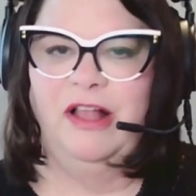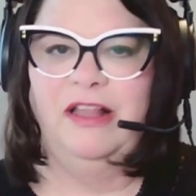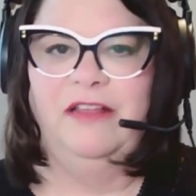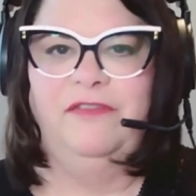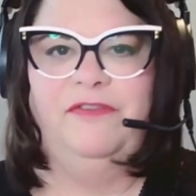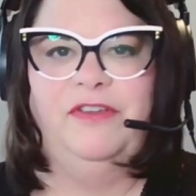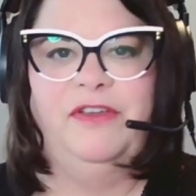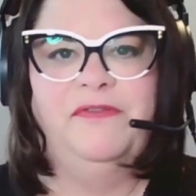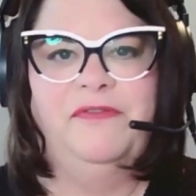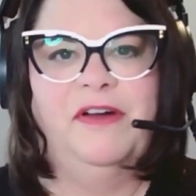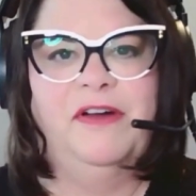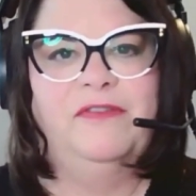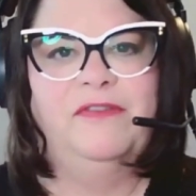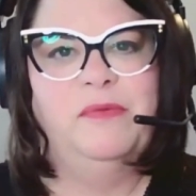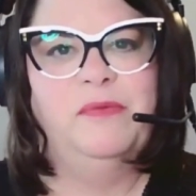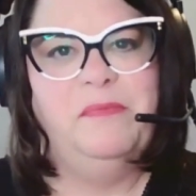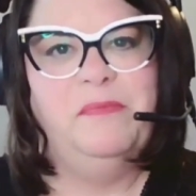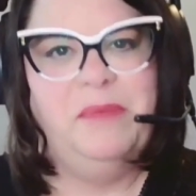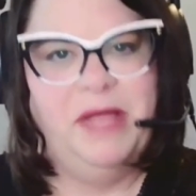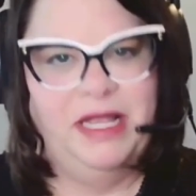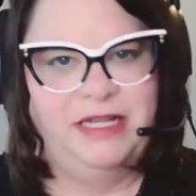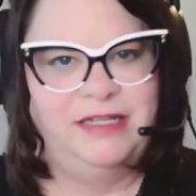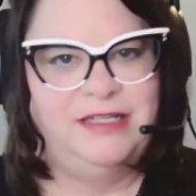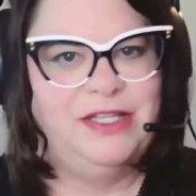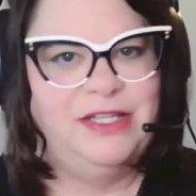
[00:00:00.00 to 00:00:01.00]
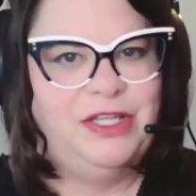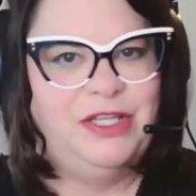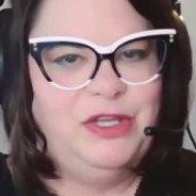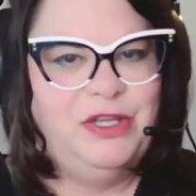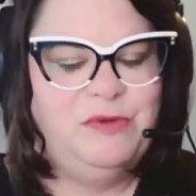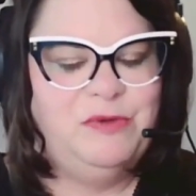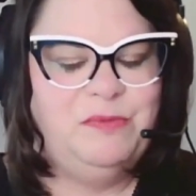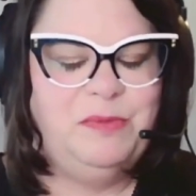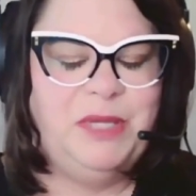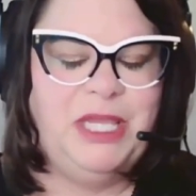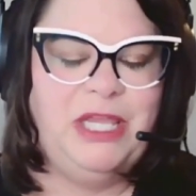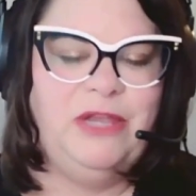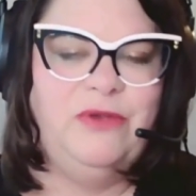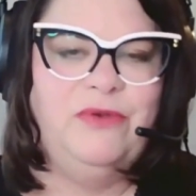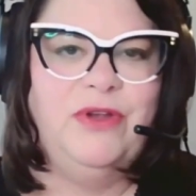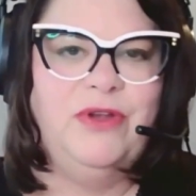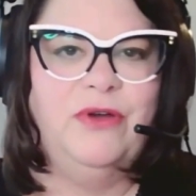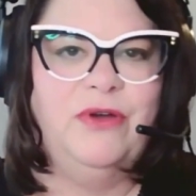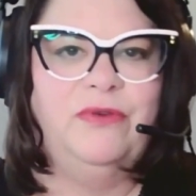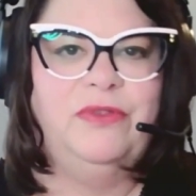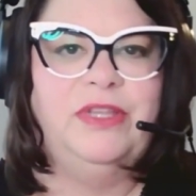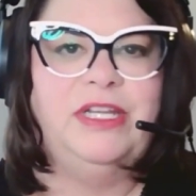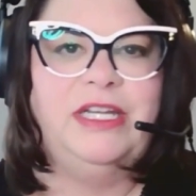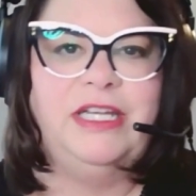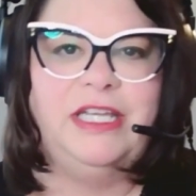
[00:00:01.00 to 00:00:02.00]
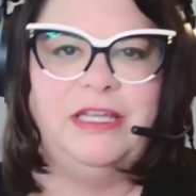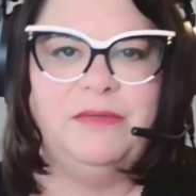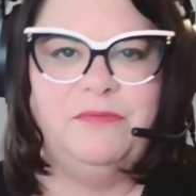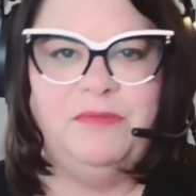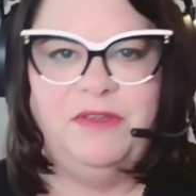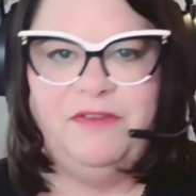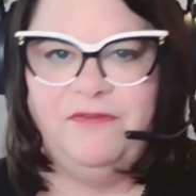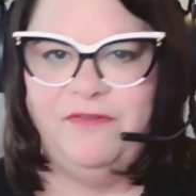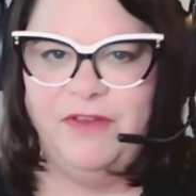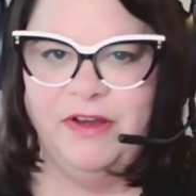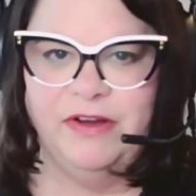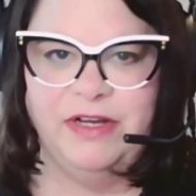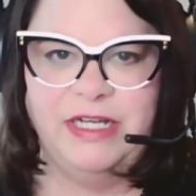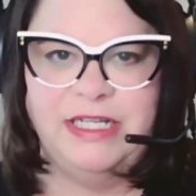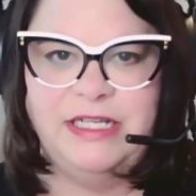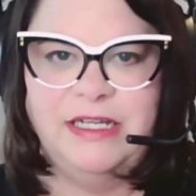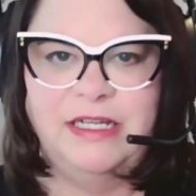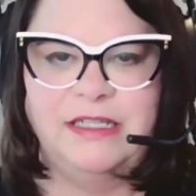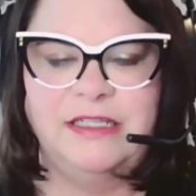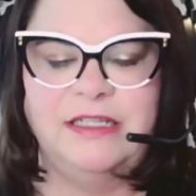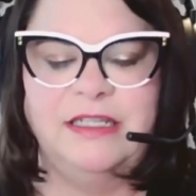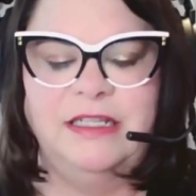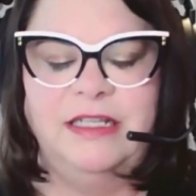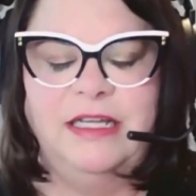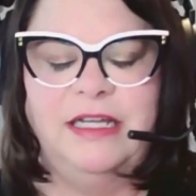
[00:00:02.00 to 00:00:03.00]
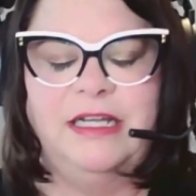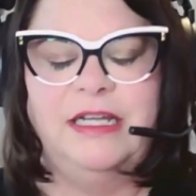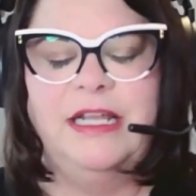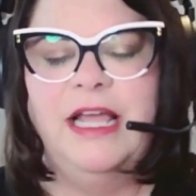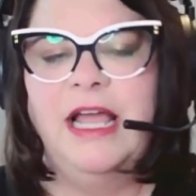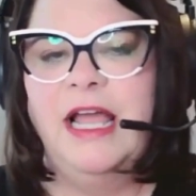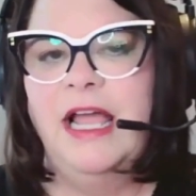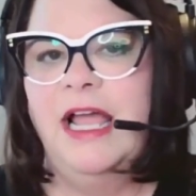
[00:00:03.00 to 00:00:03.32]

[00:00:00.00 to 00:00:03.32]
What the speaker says: If you've ever been to the UP, you know that it can be very desolate.